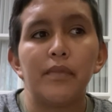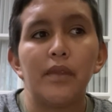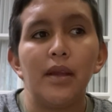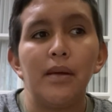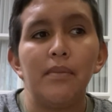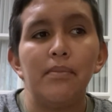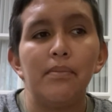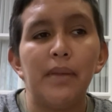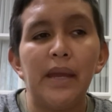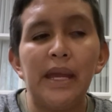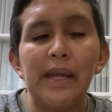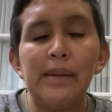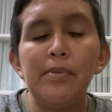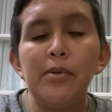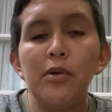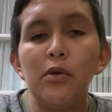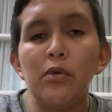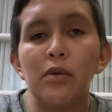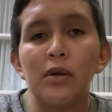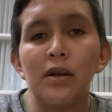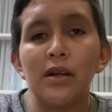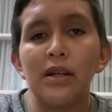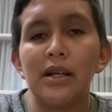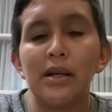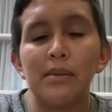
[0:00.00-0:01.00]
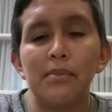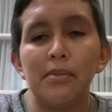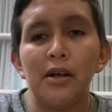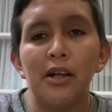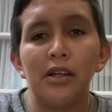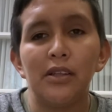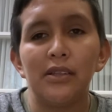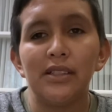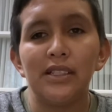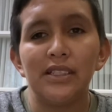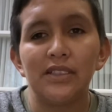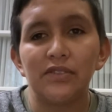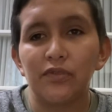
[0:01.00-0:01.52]
paperwork about
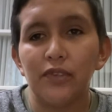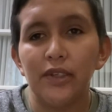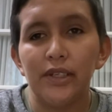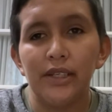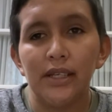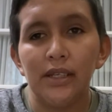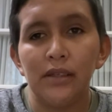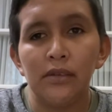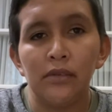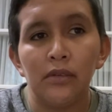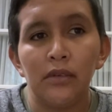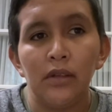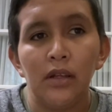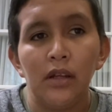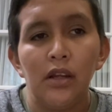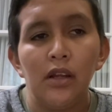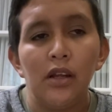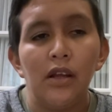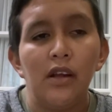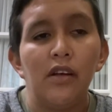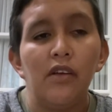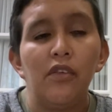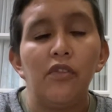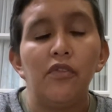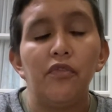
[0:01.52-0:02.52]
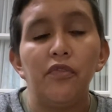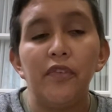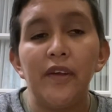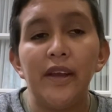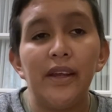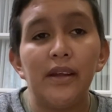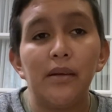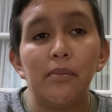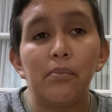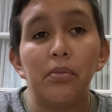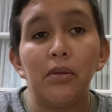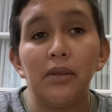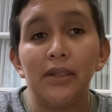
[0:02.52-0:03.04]
this freaking
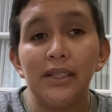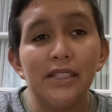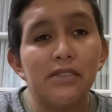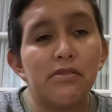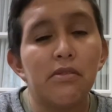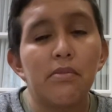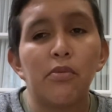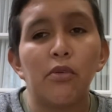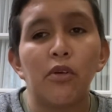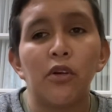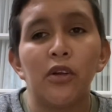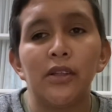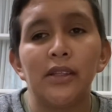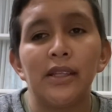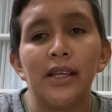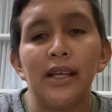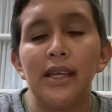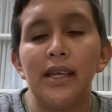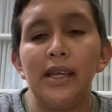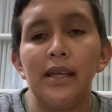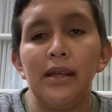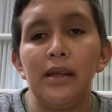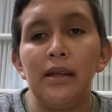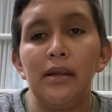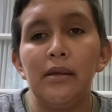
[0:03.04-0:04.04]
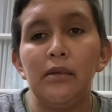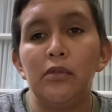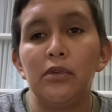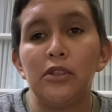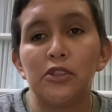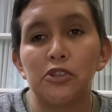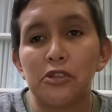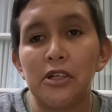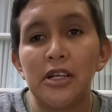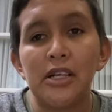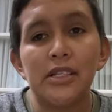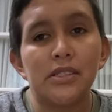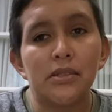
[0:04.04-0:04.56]
fake police report that he was
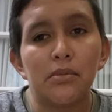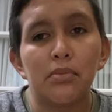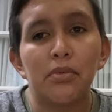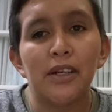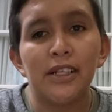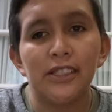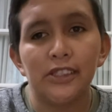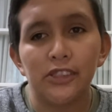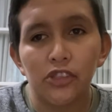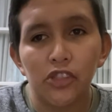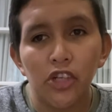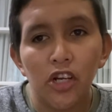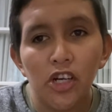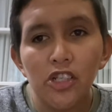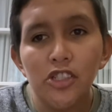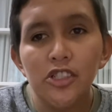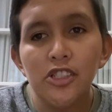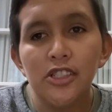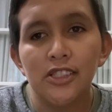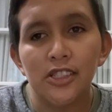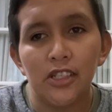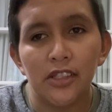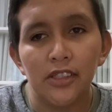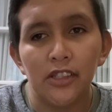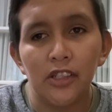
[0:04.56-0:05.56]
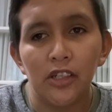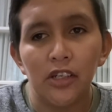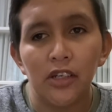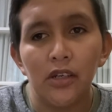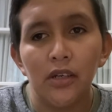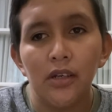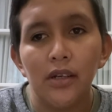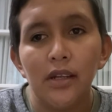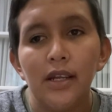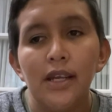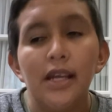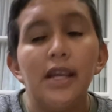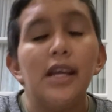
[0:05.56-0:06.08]
trying to press charges on her,
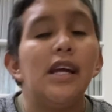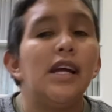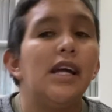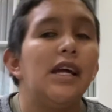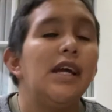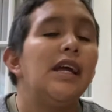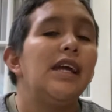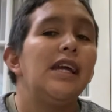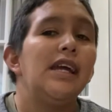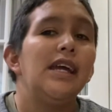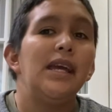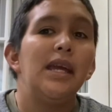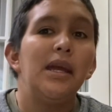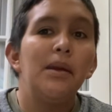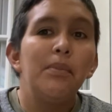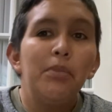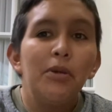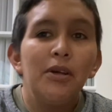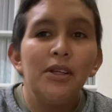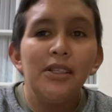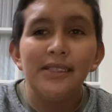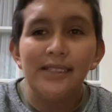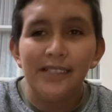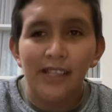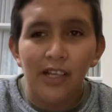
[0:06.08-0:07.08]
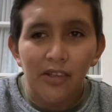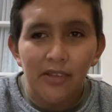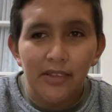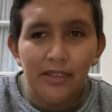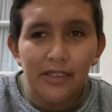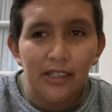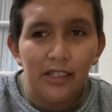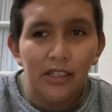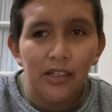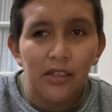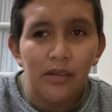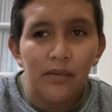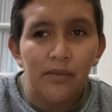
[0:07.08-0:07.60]
he put down
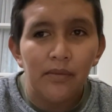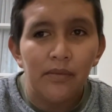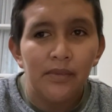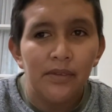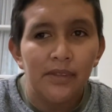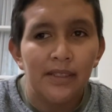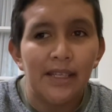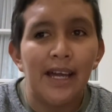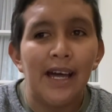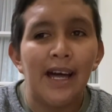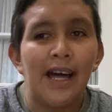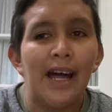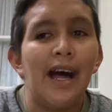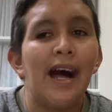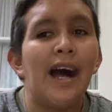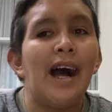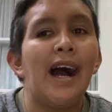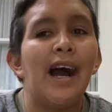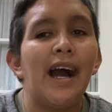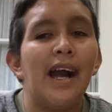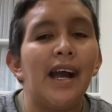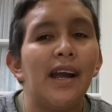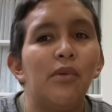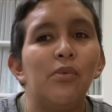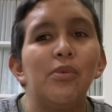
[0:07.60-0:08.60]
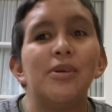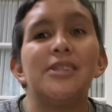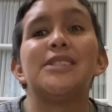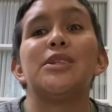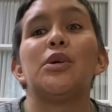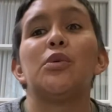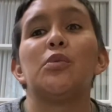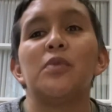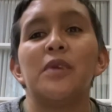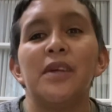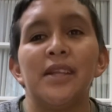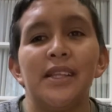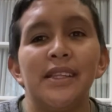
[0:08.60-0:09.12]
there that I was a
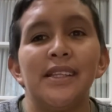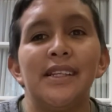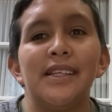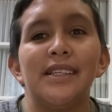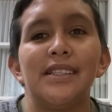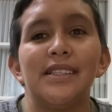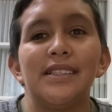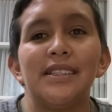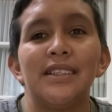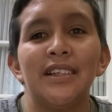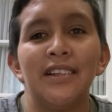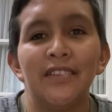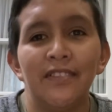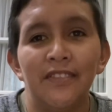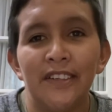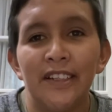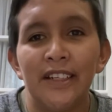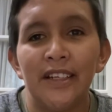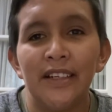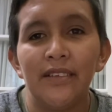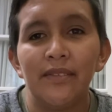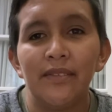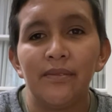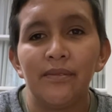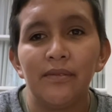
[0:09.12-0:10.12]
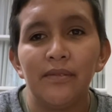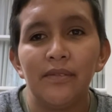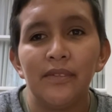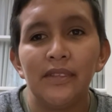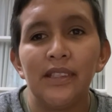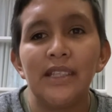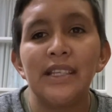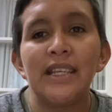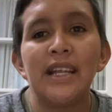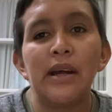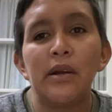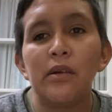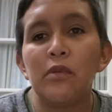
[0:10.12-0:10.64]
witness of it, that
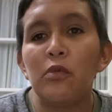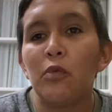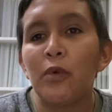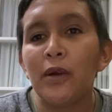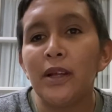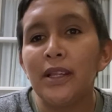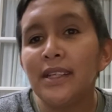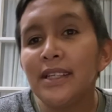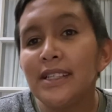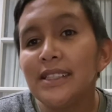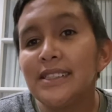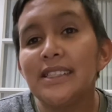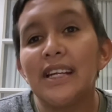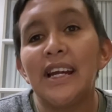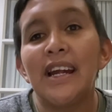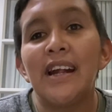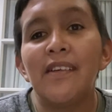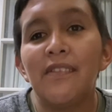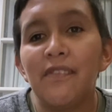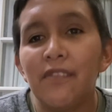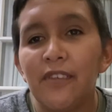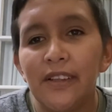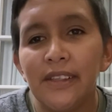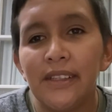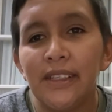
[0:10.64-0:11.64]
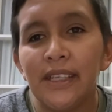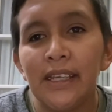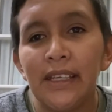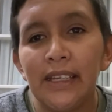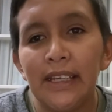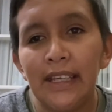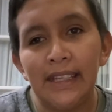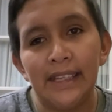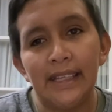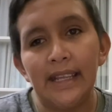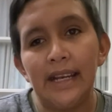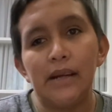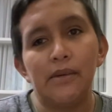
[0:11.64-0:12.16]
I witnessed everything,
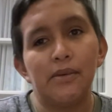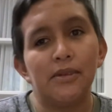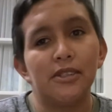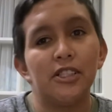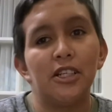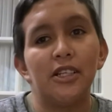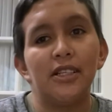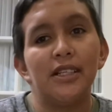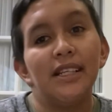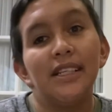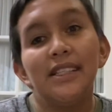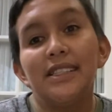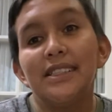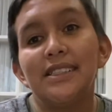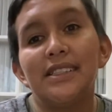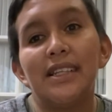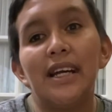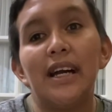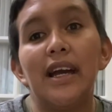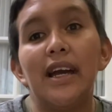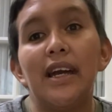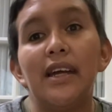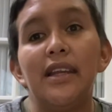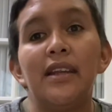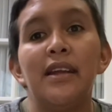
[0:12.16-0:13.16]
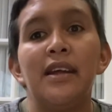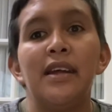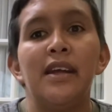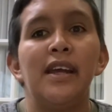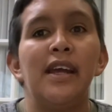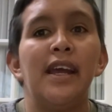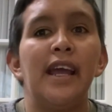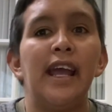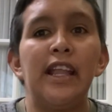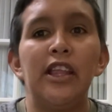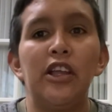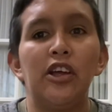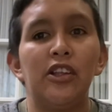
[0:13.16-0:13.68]
and that I was on his side
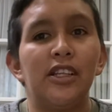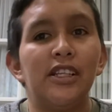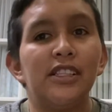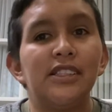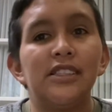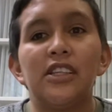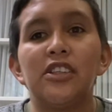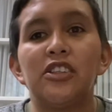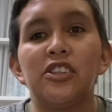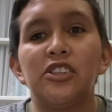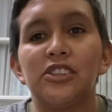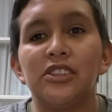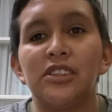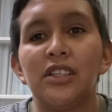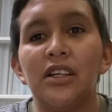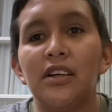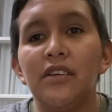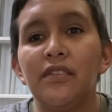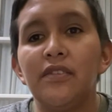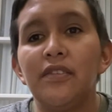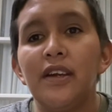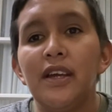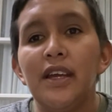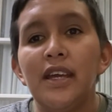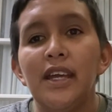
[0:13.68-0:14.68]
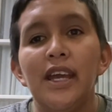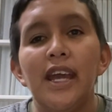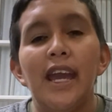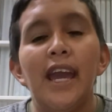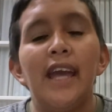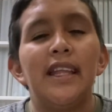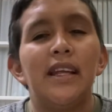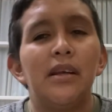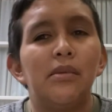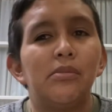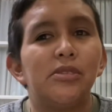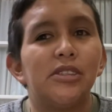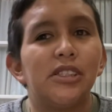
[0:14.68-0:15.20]
and all this other stuff. And
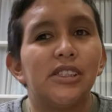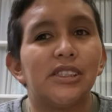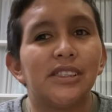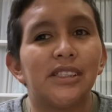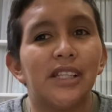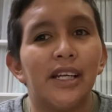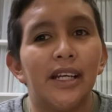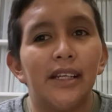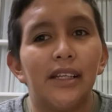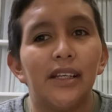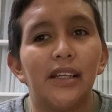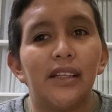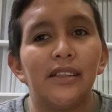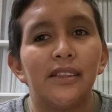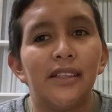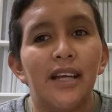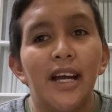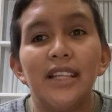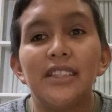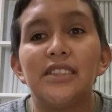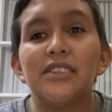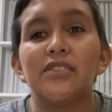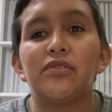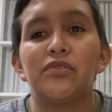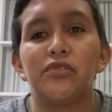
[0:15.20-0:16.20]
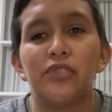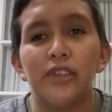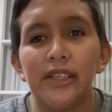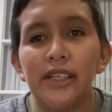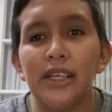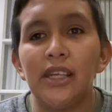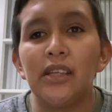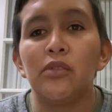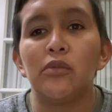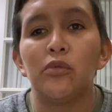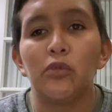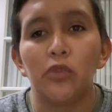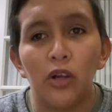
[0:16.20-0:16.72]
I'm just like, that's
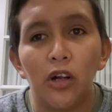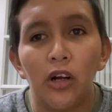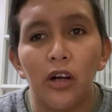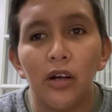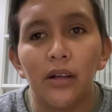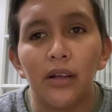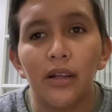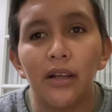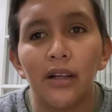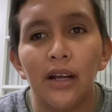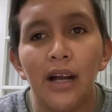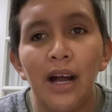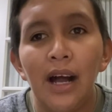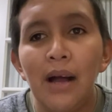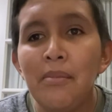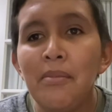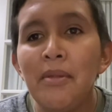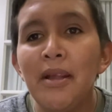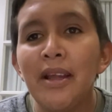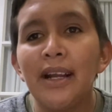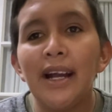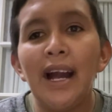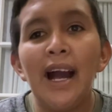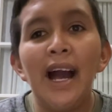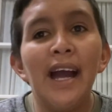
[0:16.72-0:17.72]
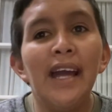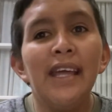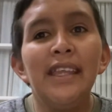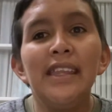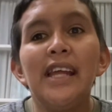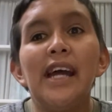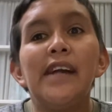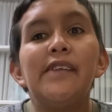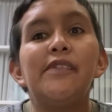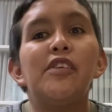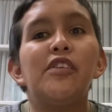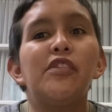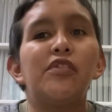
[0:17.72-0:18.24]
freaking wrong. I'm like, I
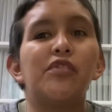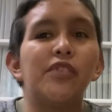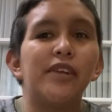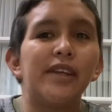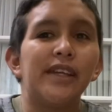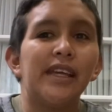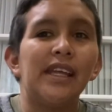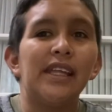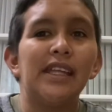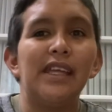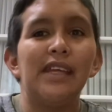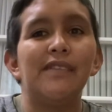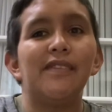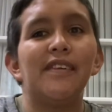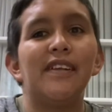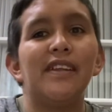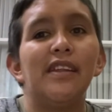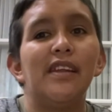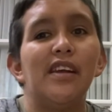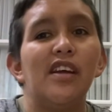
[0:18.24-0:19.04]
never freaking even